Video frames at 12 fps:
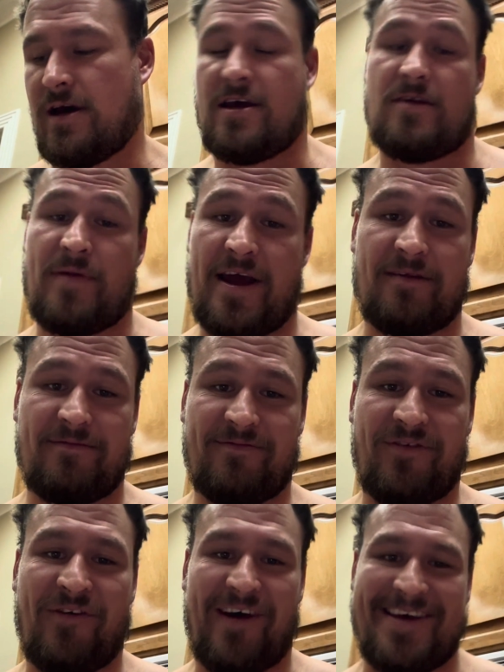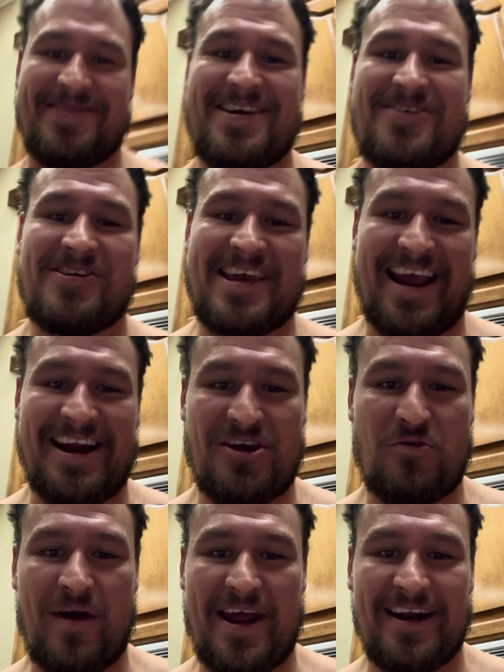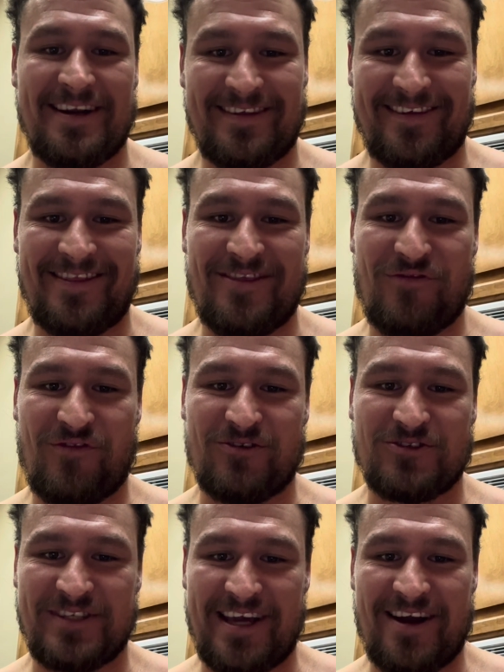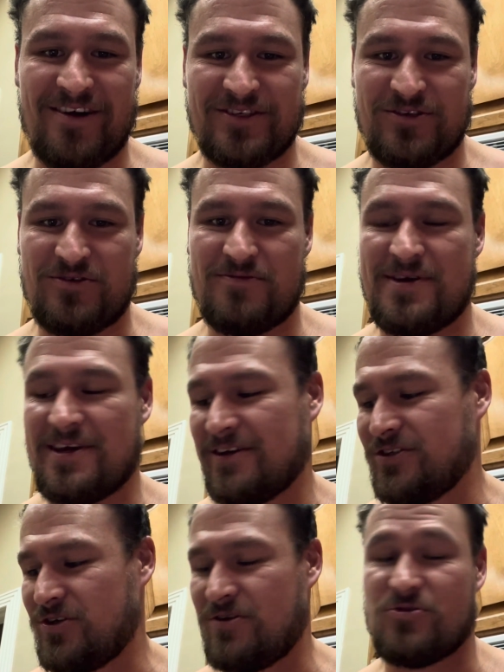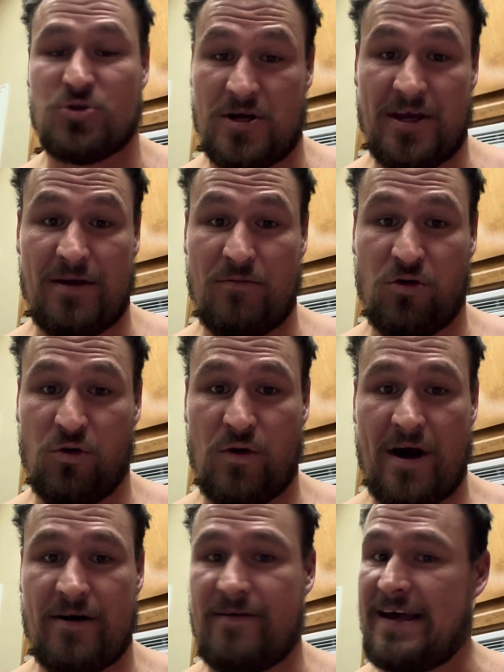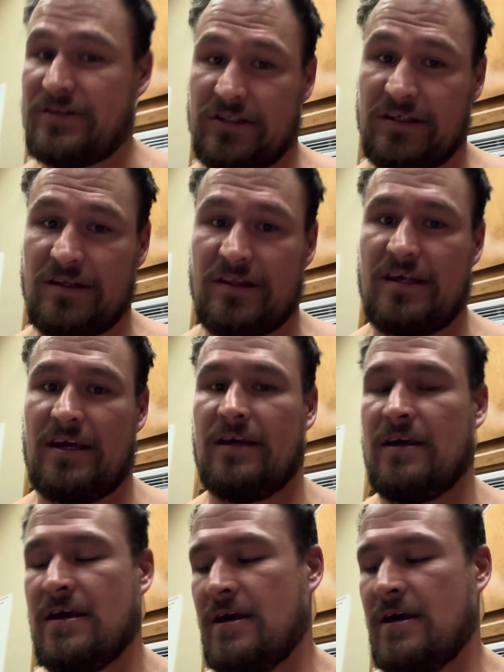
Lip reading: you might find that you're gaining weight in the first day or two because you're drinking more water. That's a good thing.